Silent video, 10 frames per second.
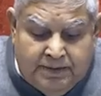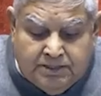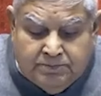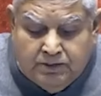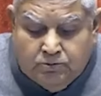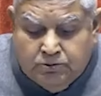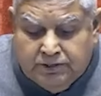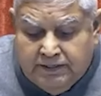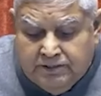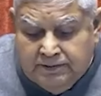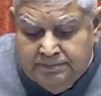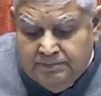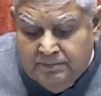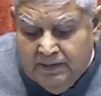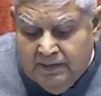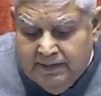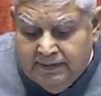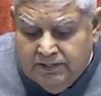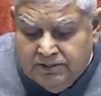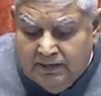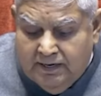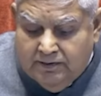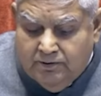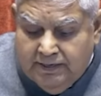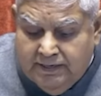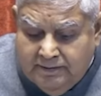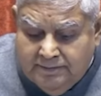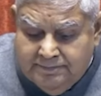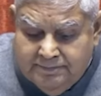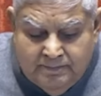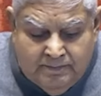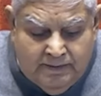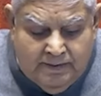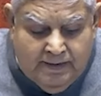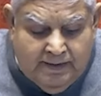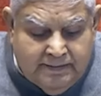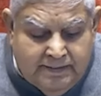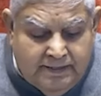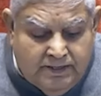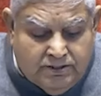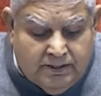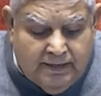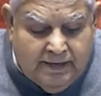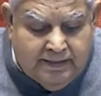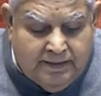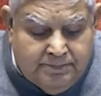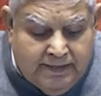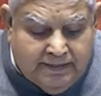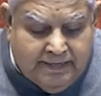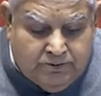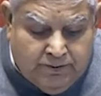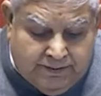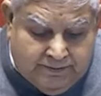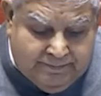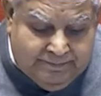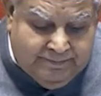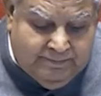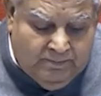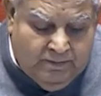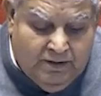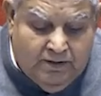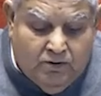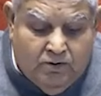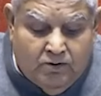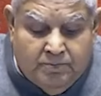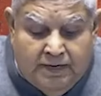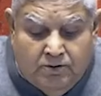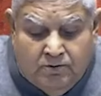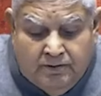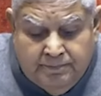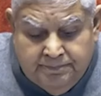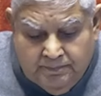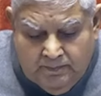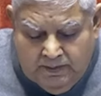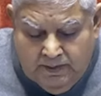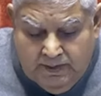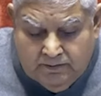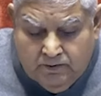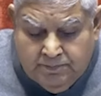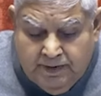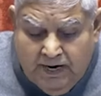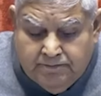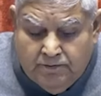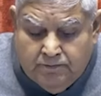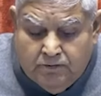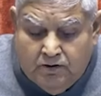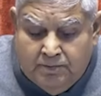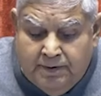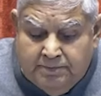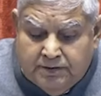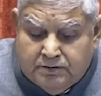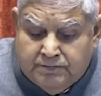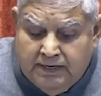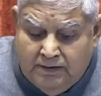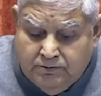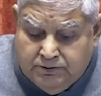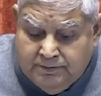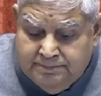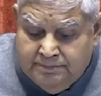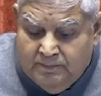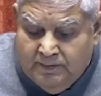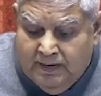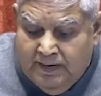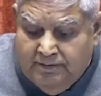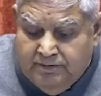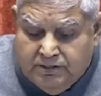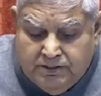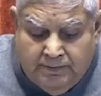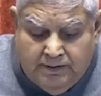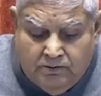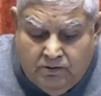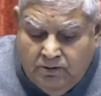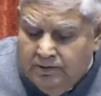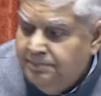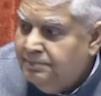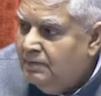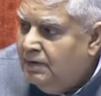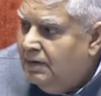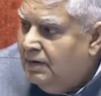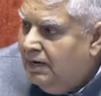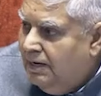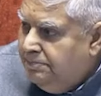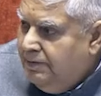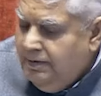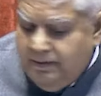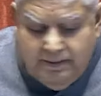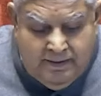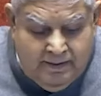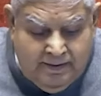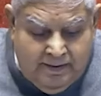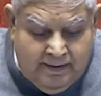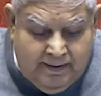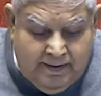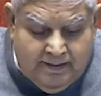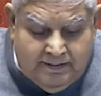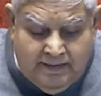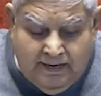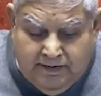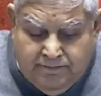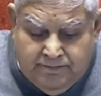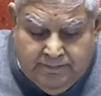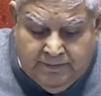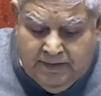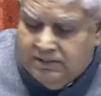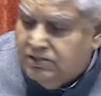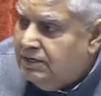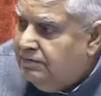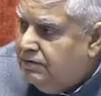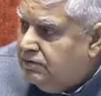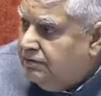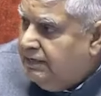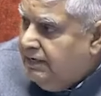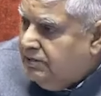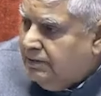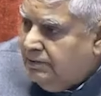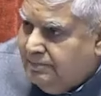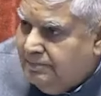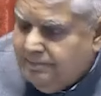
blessed with 2 sons, Harish, a lawyer, and Girish, an MBA graduate. On my own and on behalf of all members of the House, I wish him a long, happy, healthy life in service of the nation.